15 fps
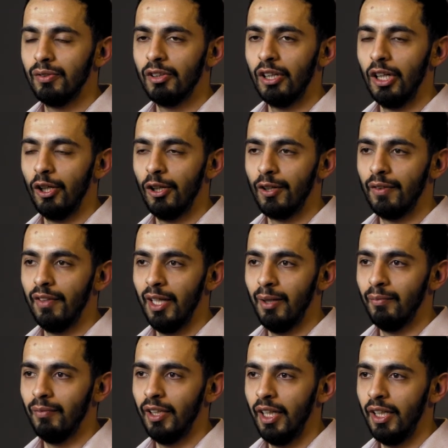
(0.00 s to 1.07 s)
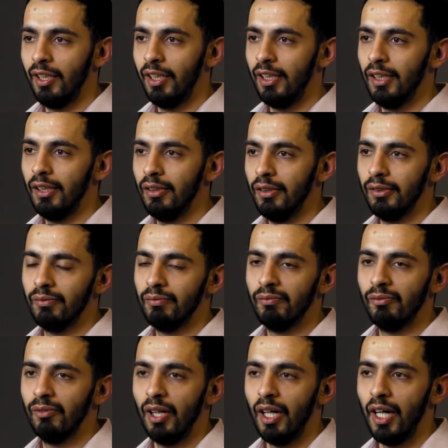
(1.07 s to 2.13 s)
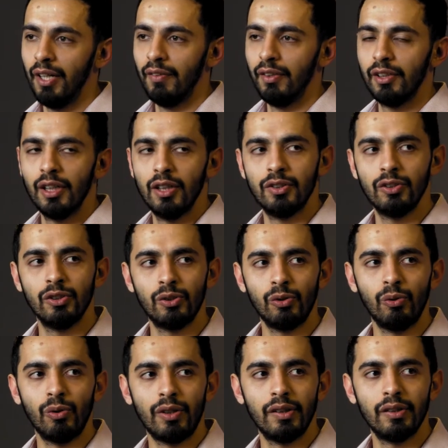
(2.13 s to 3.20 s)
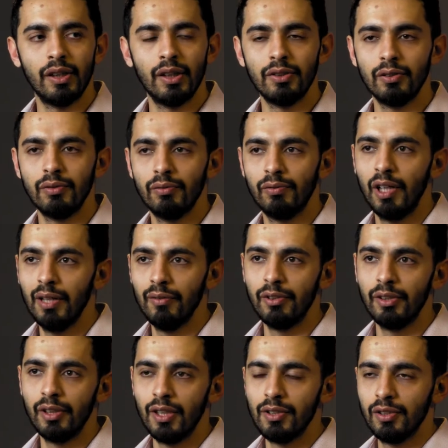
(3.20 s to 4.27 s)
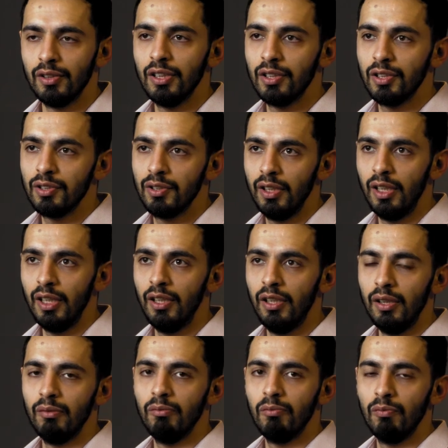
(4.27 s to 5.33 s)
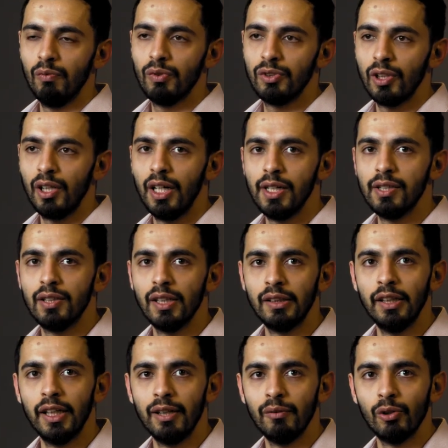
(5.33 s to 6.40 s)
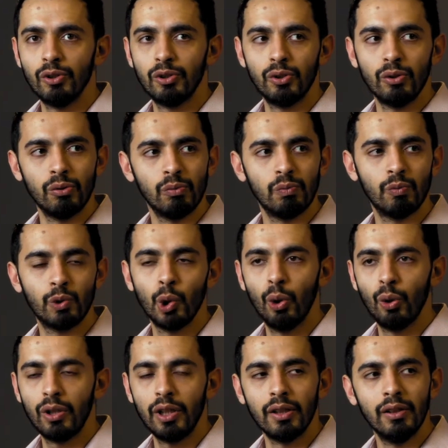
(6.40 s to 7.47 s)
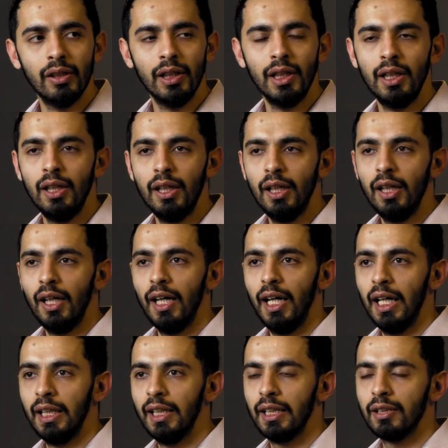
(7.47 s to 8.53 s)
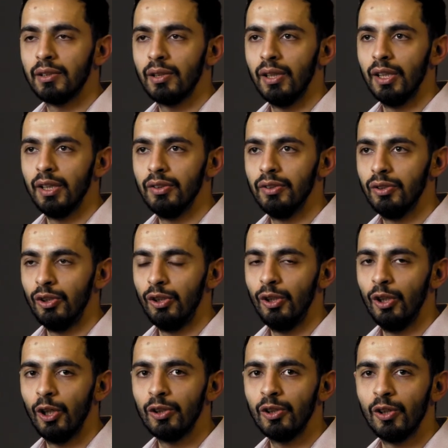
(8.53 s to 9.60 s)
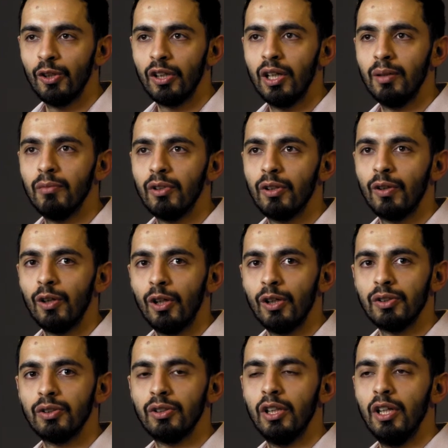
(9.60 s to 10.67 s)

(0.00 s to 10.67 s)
a lot of them, they need 100,000, 200,000, 500,000. This is the size that they want to talk in. At that size, you're not going to come across